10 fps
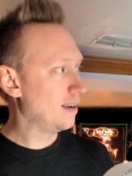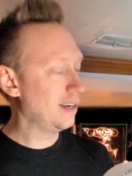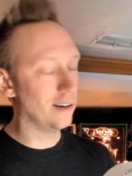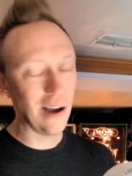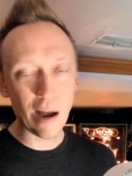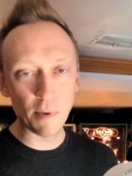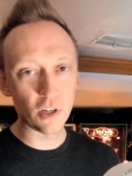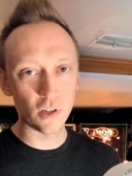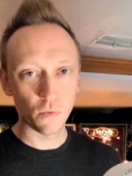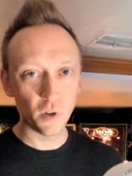how much
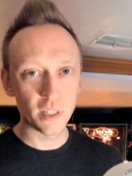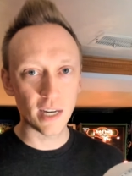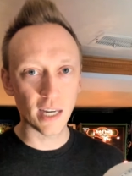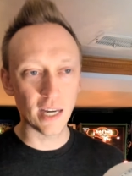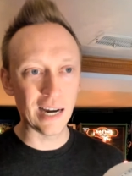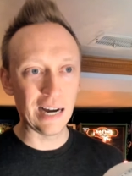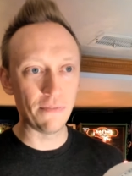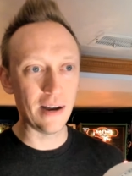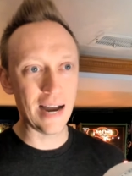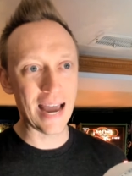is it really taking
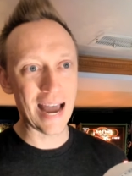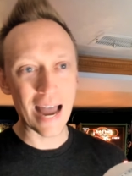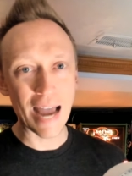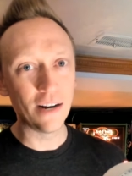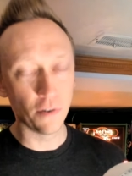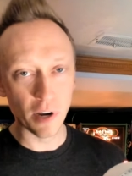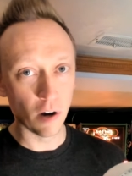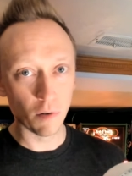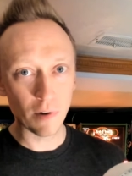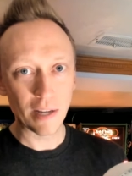off? I don't
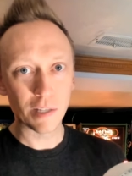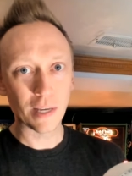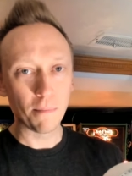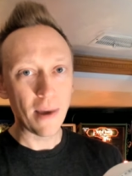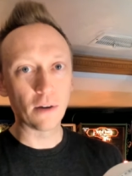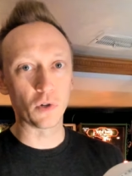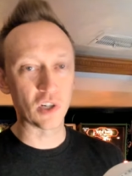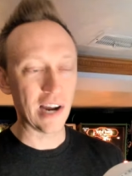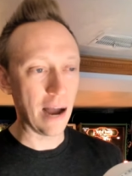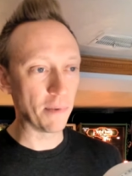know, right? It's like
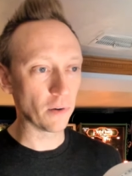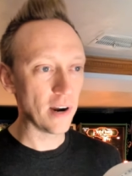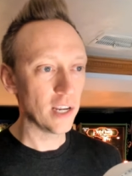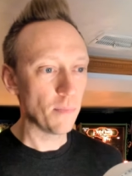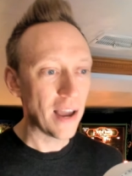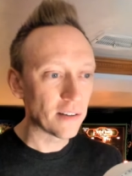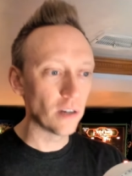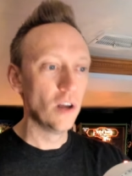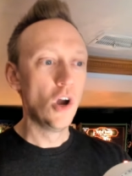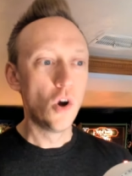microscopic, right? You'd probably have
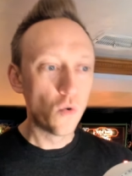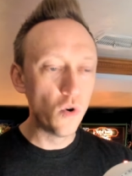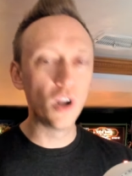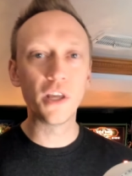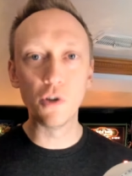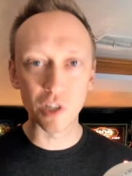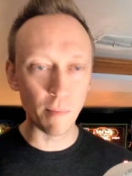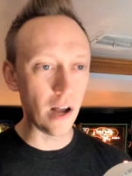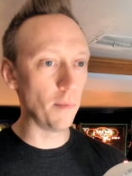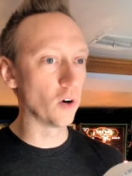to really use
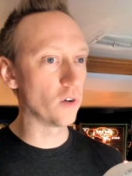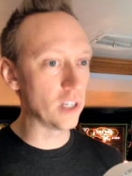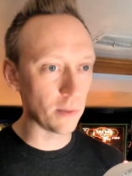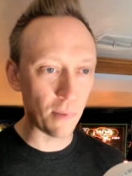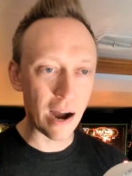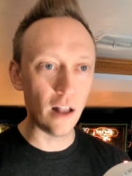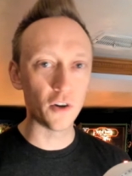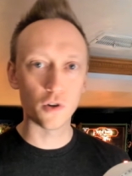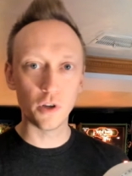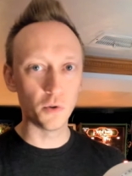some elbow grease and
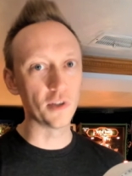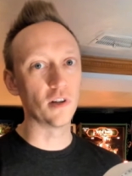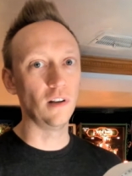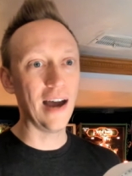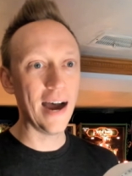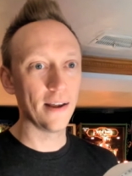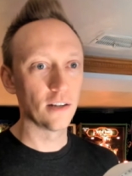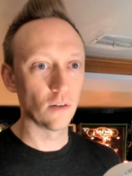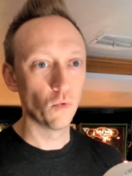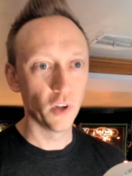polish, or use this a
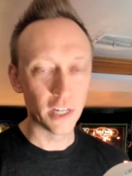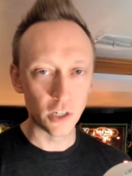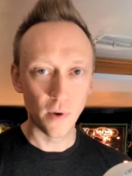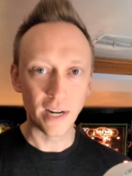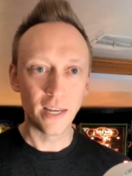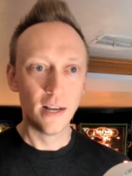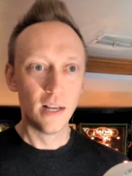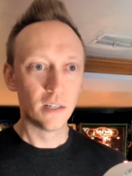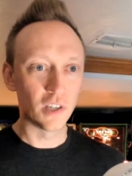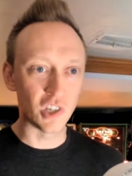lot to really do any
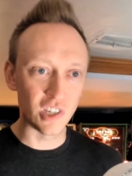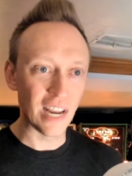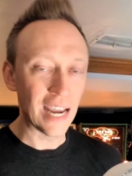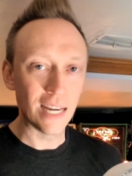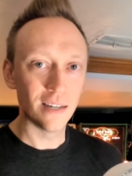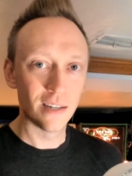sustained